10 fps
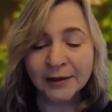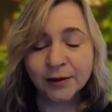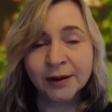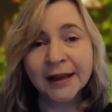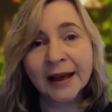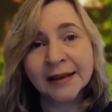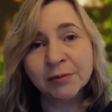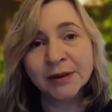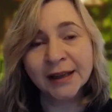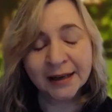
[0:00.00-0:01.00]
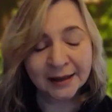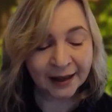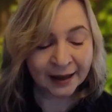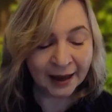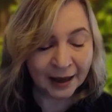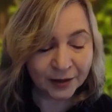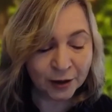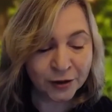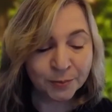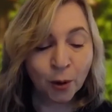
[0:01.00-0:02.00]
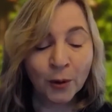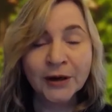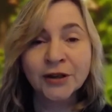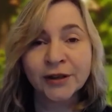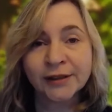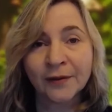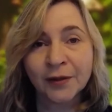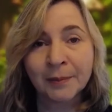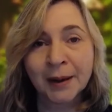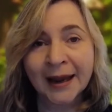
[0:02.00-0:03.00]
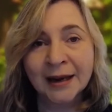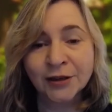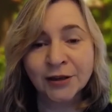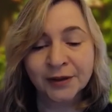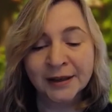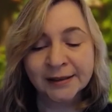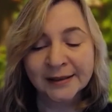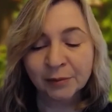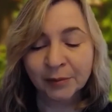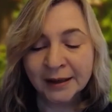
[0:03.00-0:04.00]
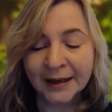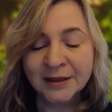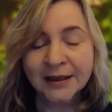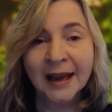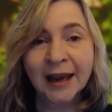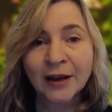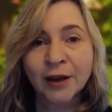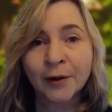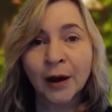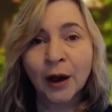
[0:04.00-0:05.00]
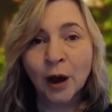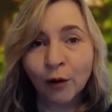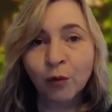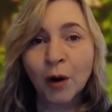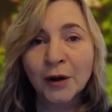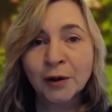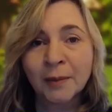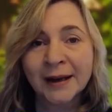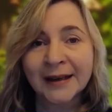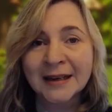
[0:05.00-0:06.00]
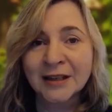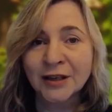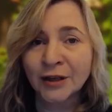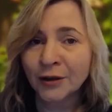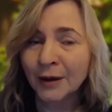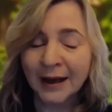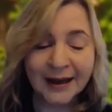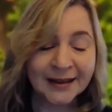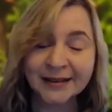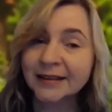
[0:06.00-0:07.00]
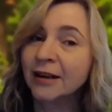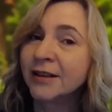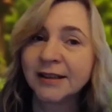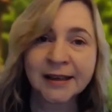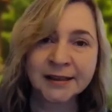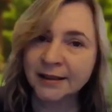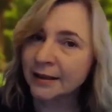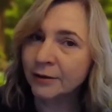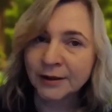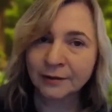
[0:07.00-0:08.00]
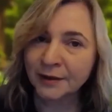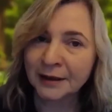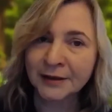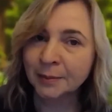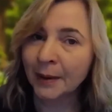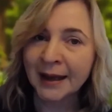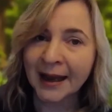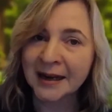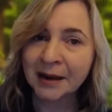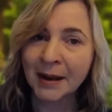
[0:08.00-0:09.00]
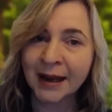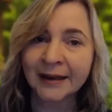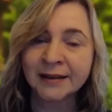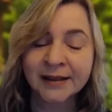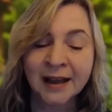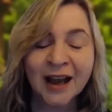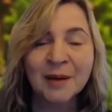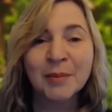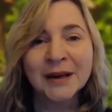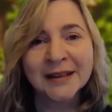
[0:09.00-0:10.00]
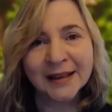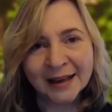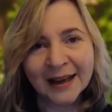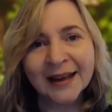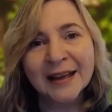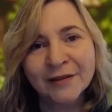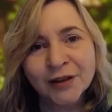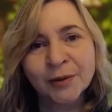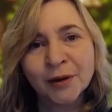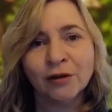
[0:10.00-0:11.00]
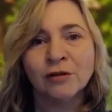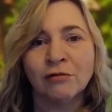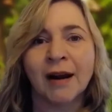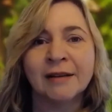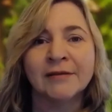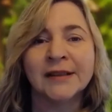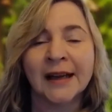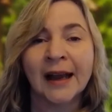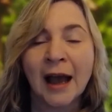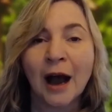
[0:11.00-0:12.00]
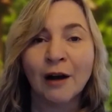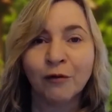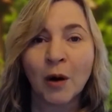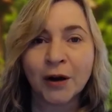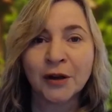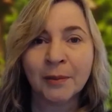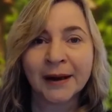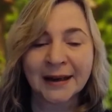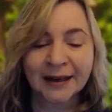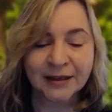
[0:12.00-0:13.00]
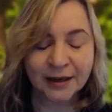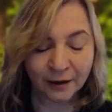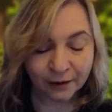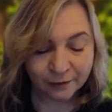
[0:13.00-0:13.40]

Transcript: So I think, as with anything, there's pointers on the page of this that will indicate you of what you might need to do. It's not an exclusive list by any means, but it gives you a good grounding of what you might need to look